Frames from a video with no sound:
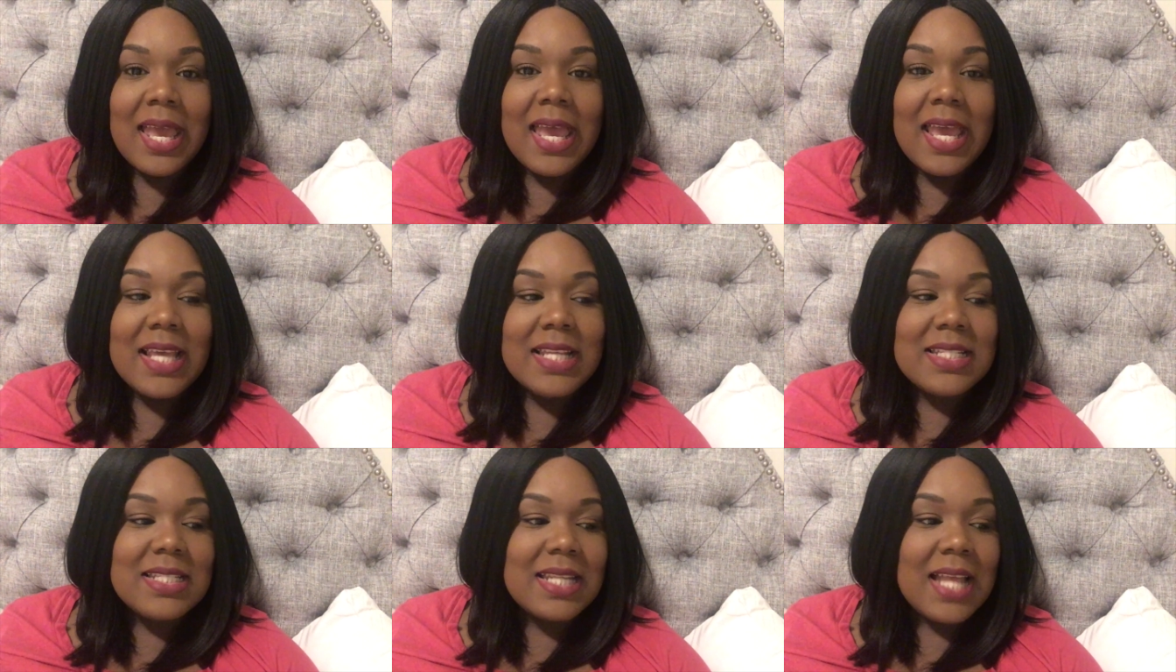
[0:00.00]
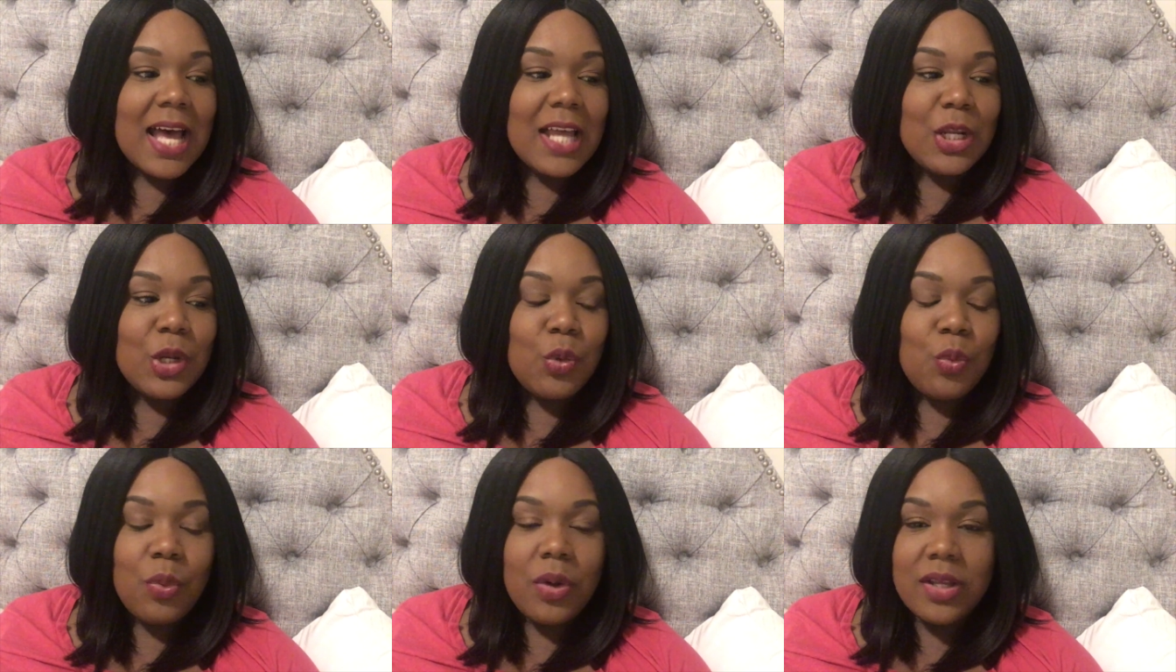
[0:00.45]
It's
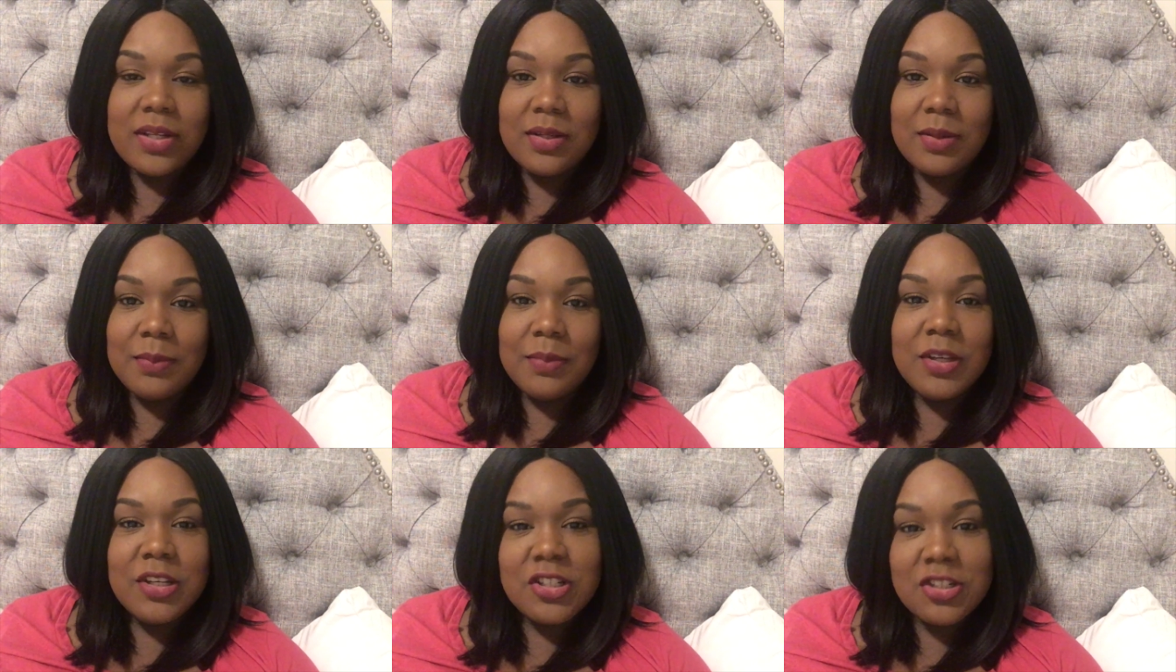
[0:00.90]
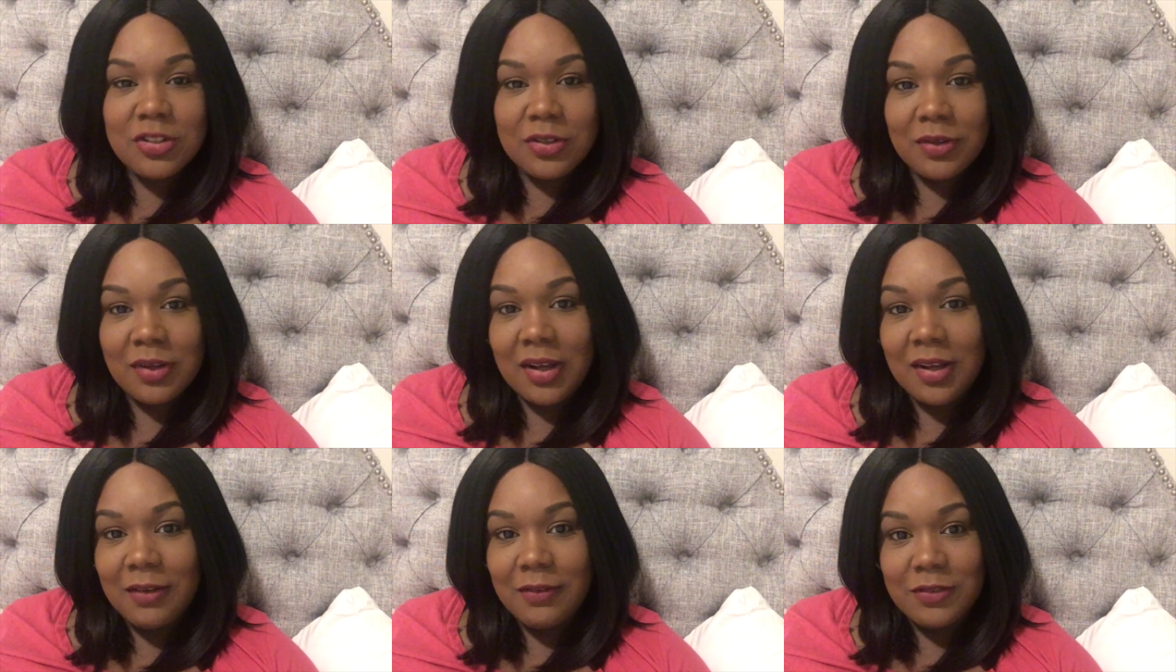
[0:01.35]
not a one-dimensional
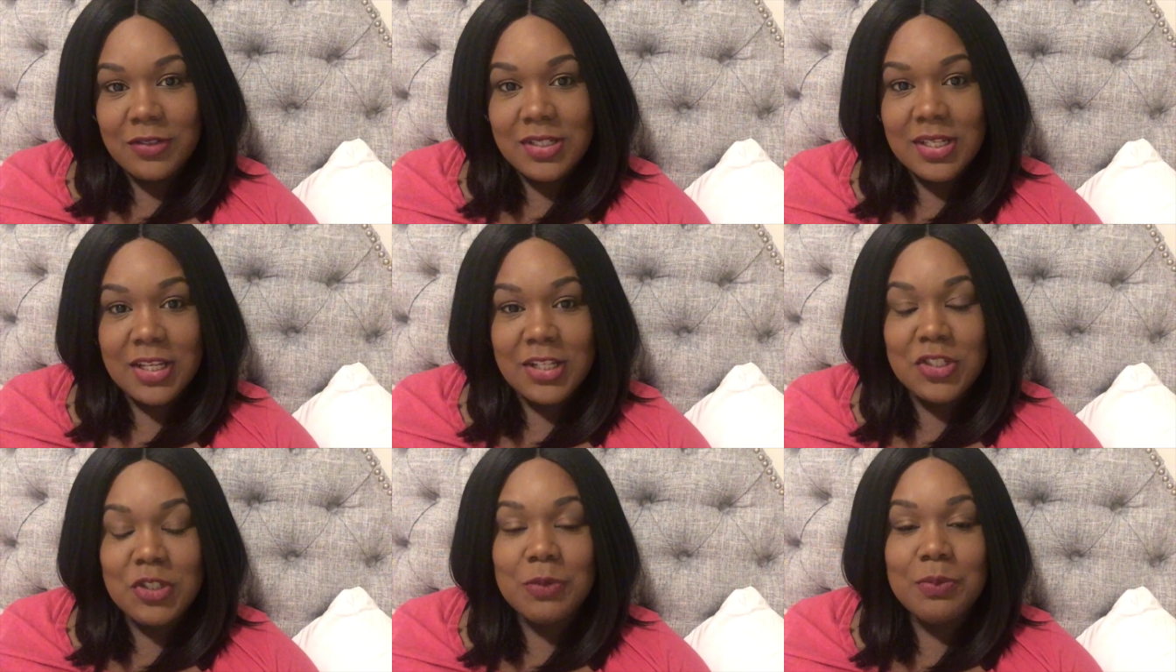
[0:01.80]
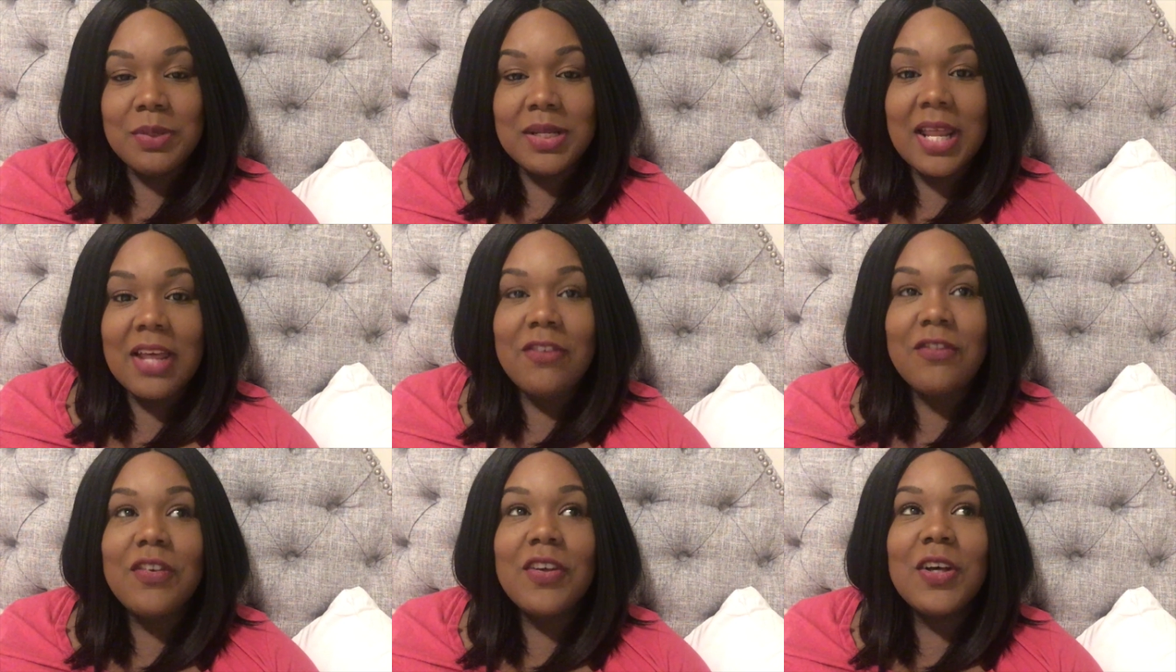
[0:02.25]
conversation, but
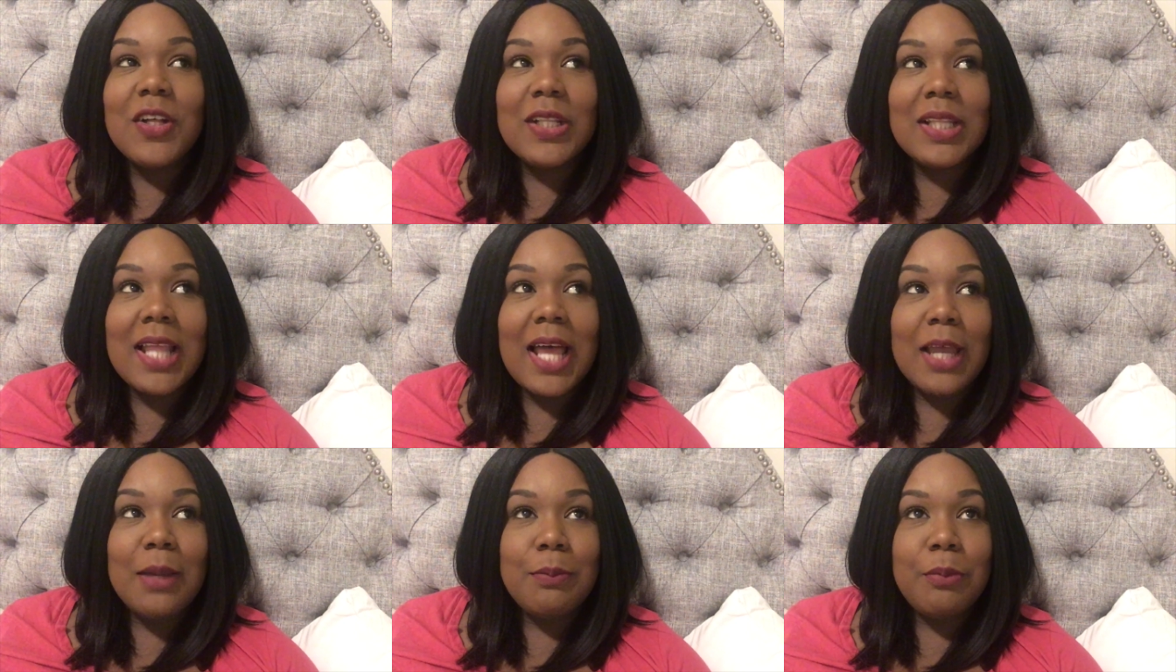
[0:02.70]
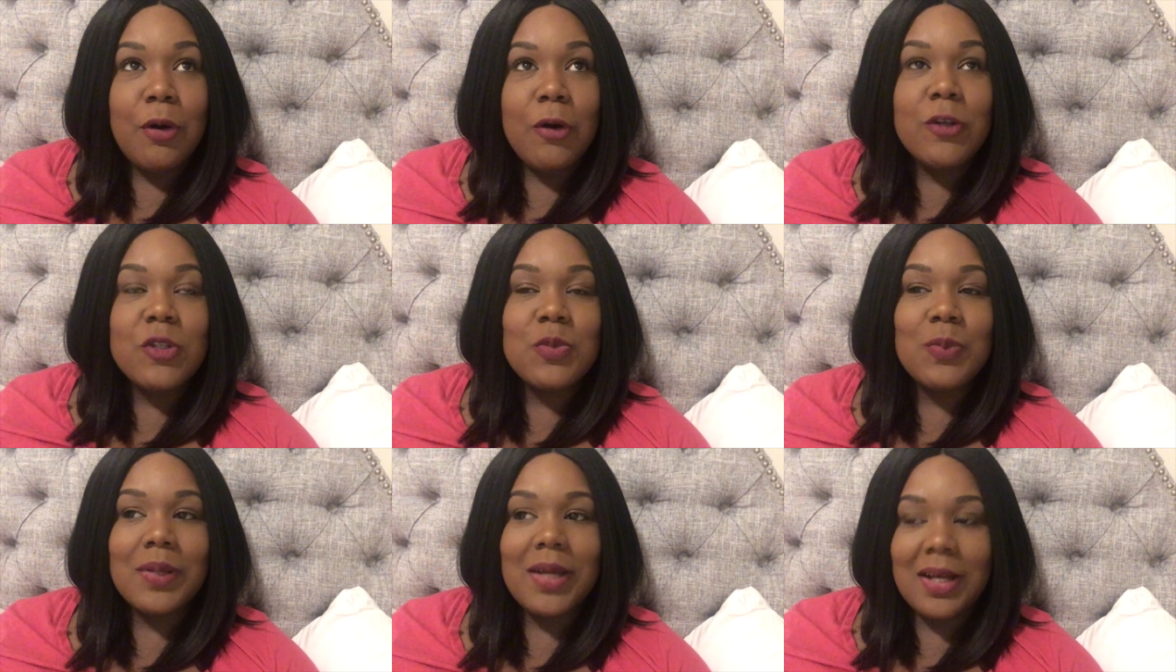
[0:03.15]
I feel like
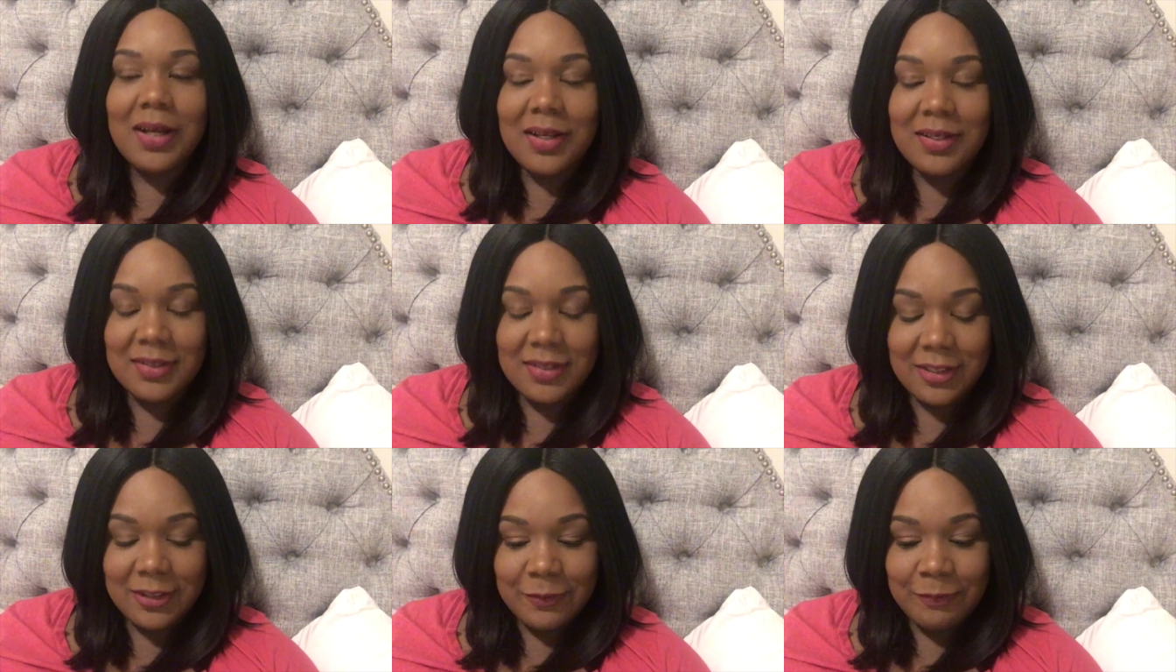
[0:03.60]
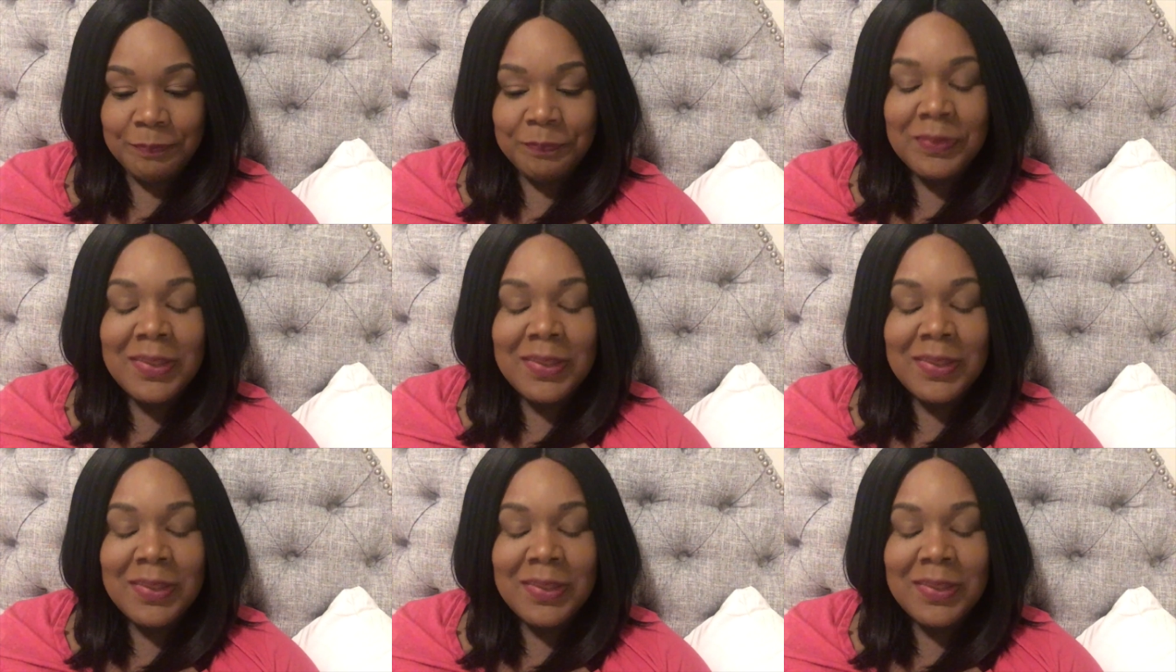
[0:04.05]
post Wakanda,